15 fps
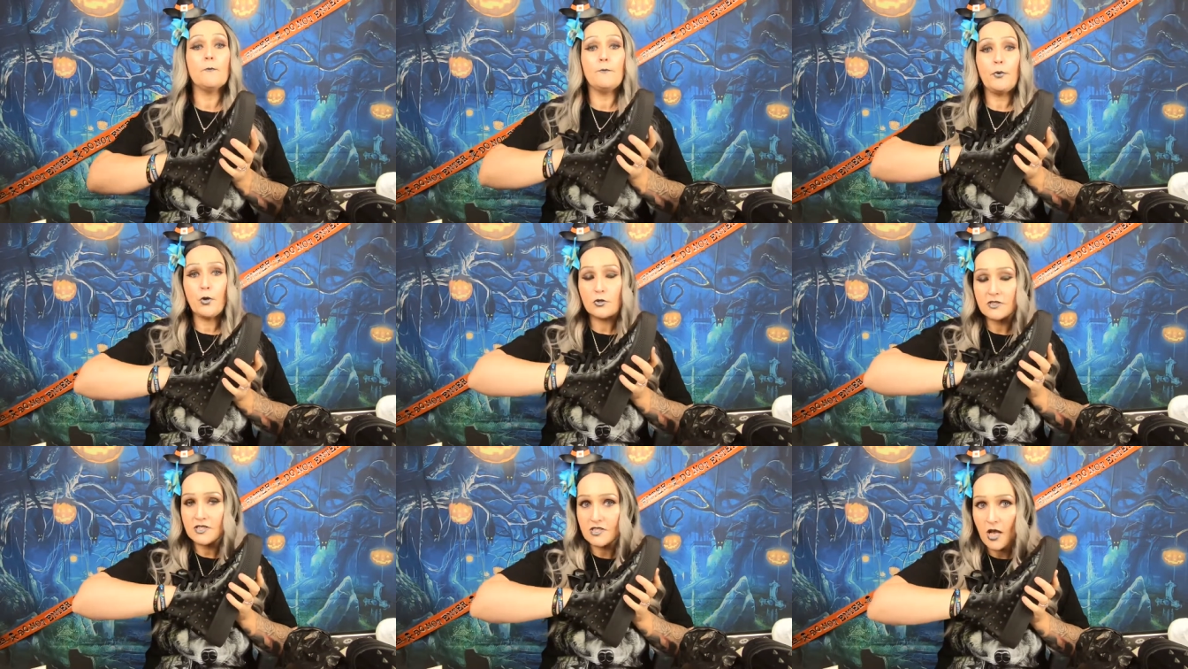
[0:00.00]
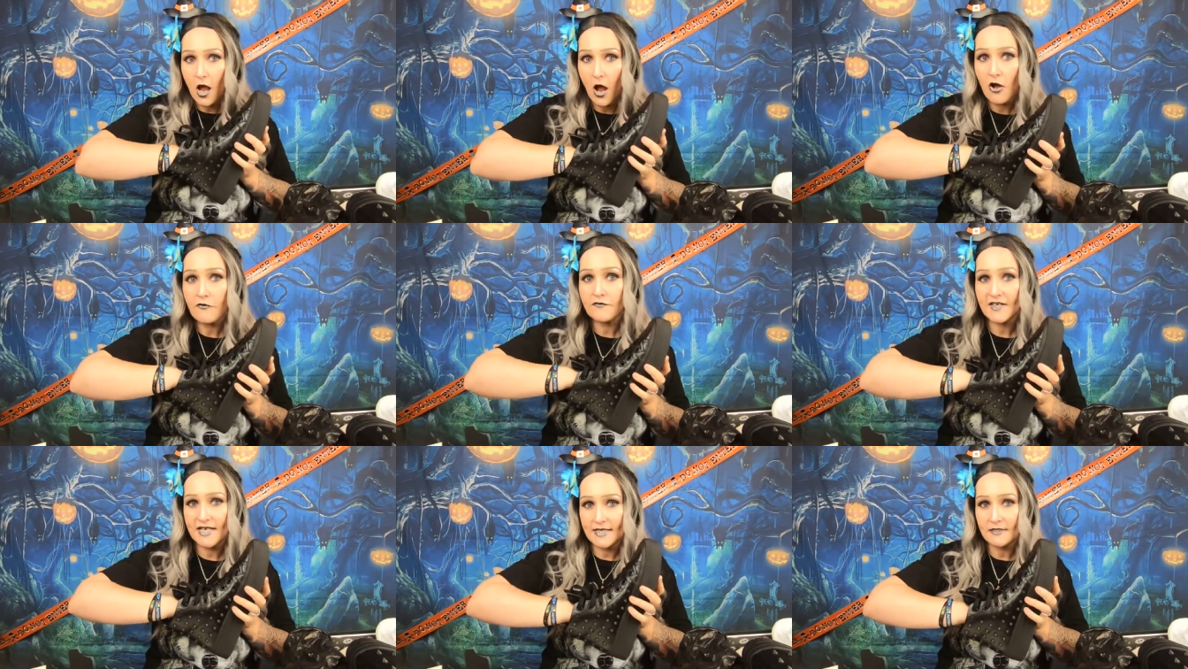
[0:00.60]
but
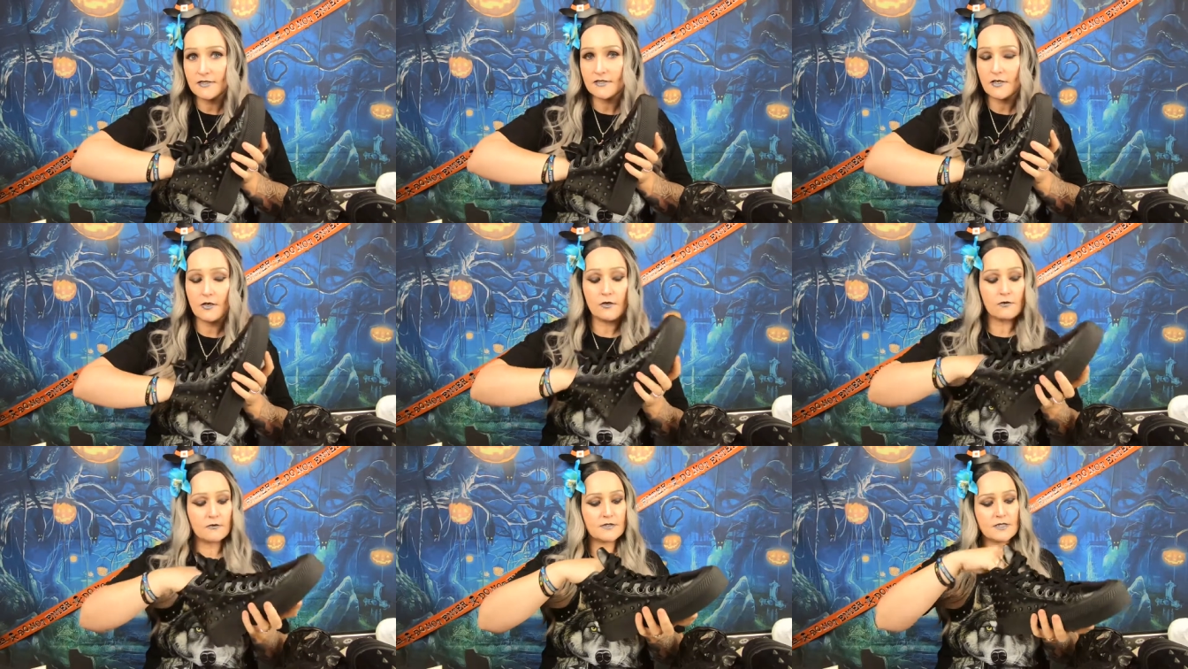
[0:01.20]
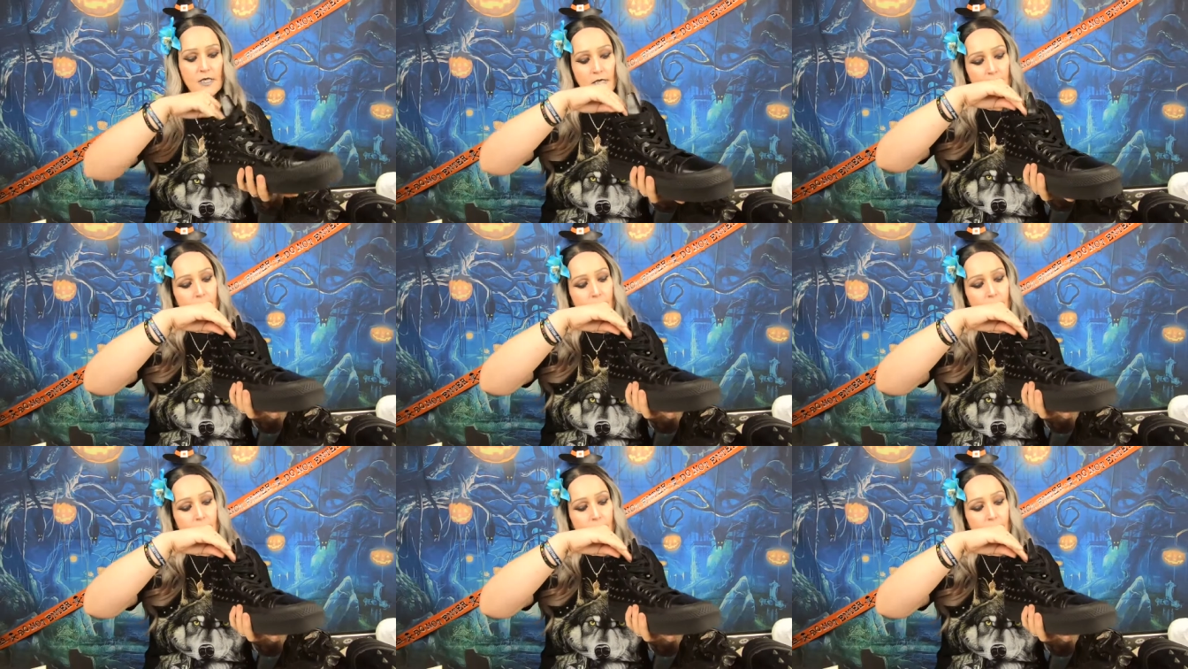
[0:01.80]
soft insoles.